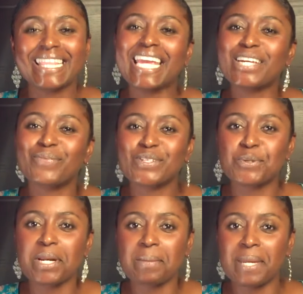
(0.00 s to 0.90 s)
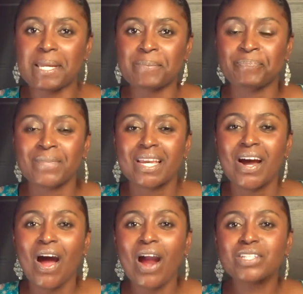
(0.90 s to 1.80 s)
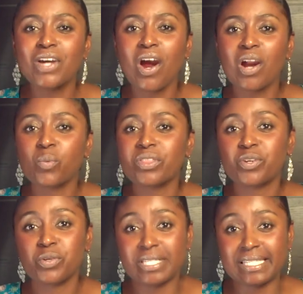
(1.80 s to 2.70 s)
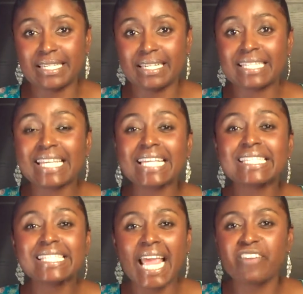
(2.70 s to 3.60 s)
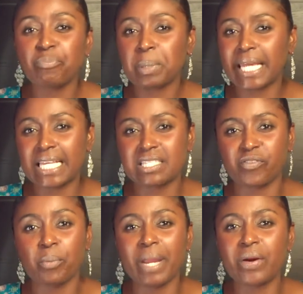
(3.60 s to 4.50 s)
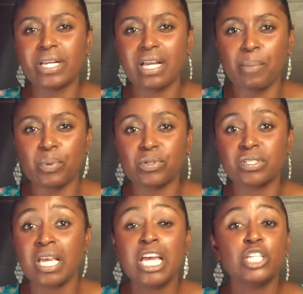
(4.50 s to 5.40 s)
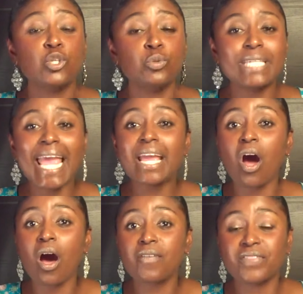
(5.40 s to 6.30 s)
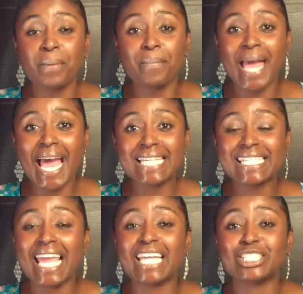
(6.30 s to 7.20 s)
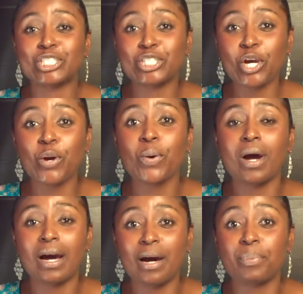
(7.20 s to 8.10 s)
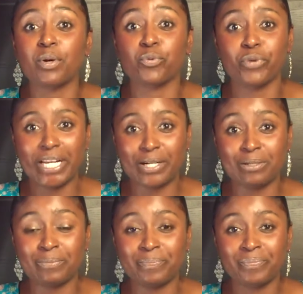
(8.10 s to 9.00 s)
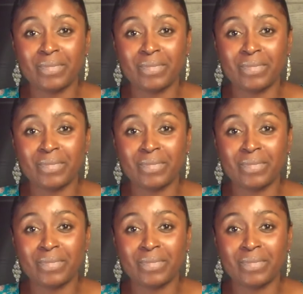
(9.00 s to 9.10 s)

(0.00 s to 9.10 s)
Thank you for joining me. Heart to Heart with Christy is a safe place for married couples to take off the mask and show up real.